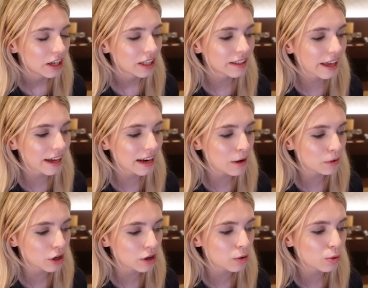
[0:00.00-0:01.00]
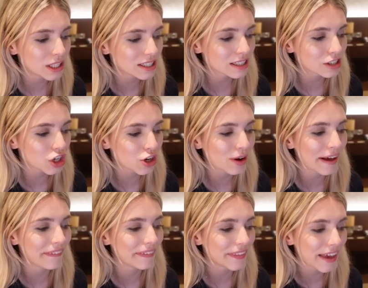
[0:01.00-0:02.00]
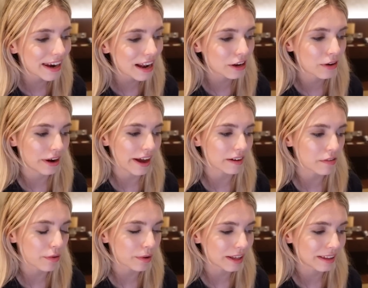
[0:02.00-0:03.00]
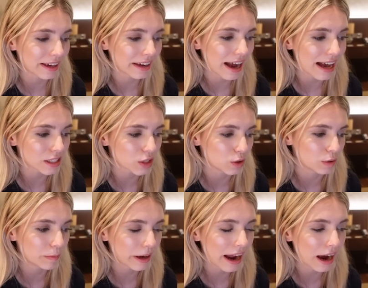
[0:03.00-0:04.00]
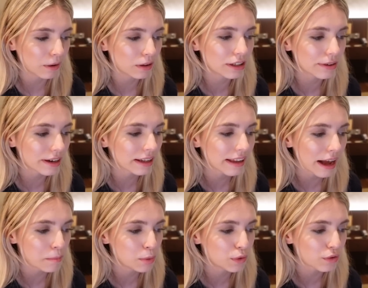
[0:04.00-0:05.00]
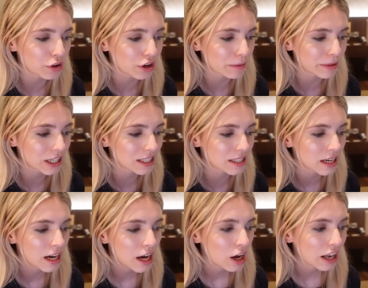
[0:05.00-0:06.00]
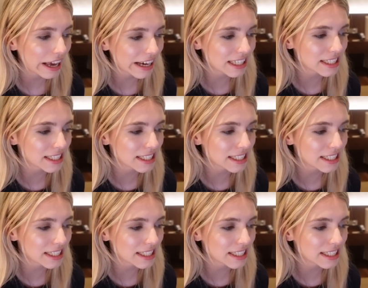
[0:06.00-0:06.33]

Then I will go queen c2 and then I'll go knight f3 and then castle. But I will do it in that move order because, like I